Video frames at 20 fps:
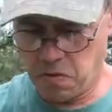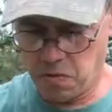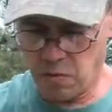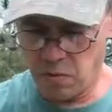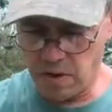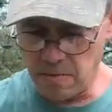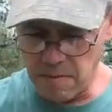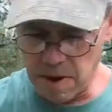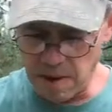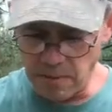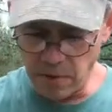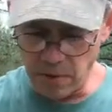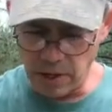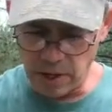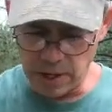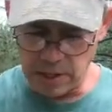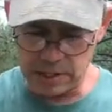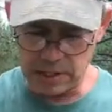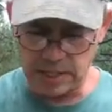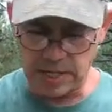
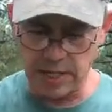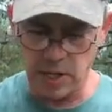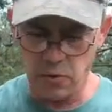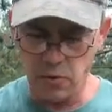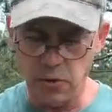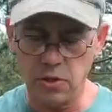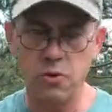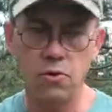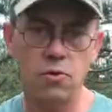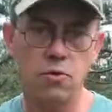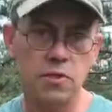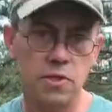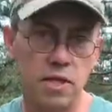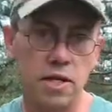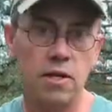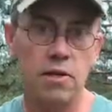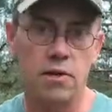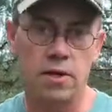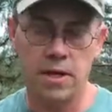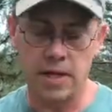remembering because I don't use
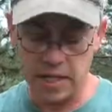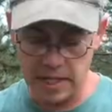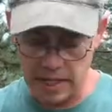it on a